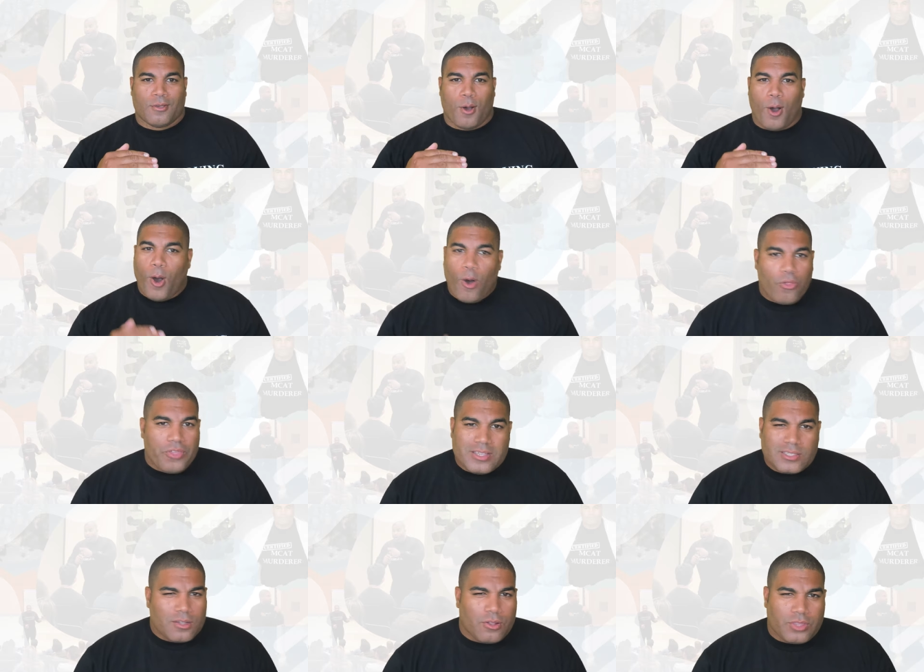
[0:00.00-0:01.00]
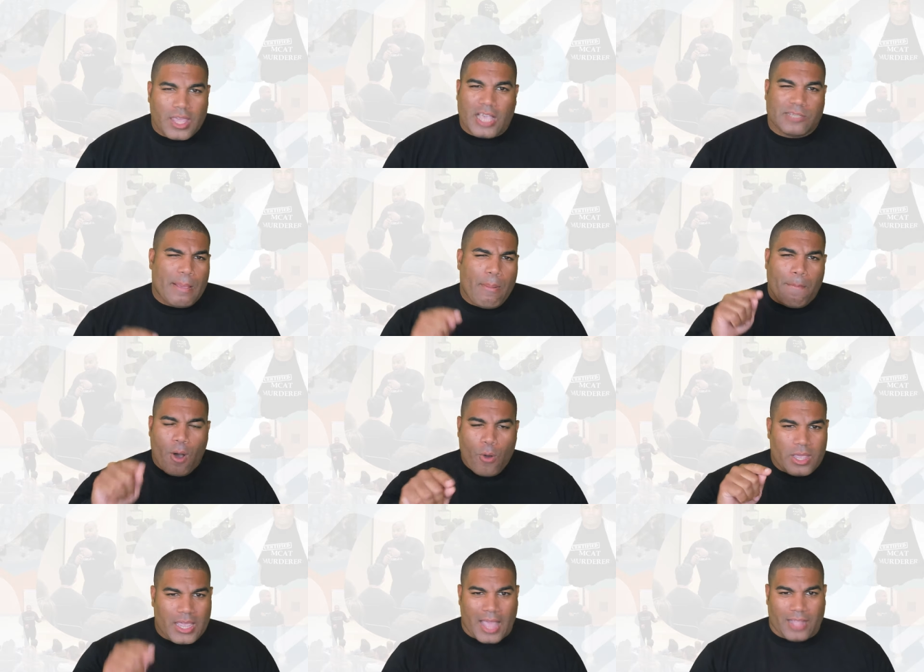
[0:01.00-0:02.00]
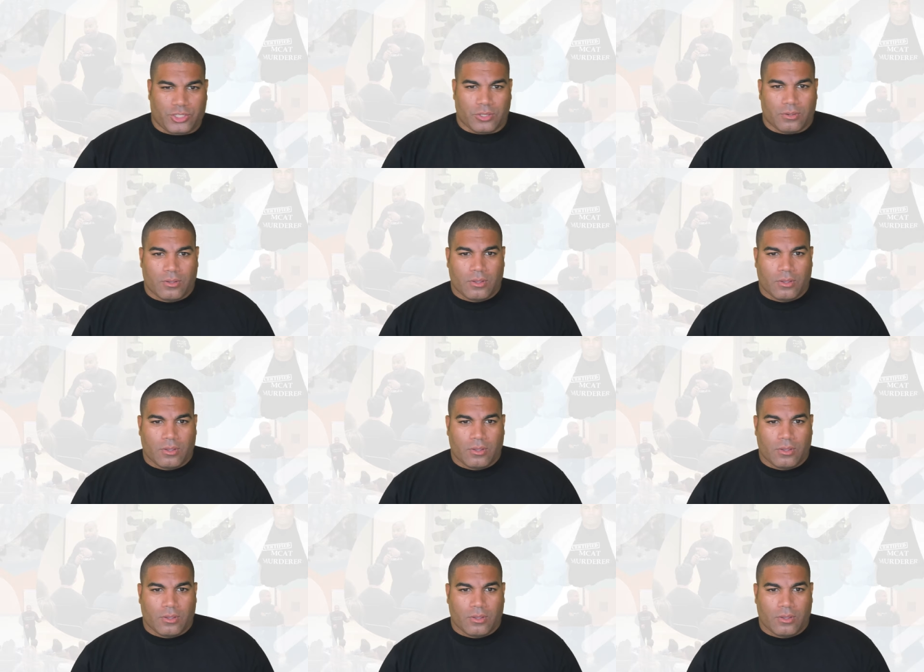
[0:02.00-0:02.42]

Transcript: all these little things, people poking at you.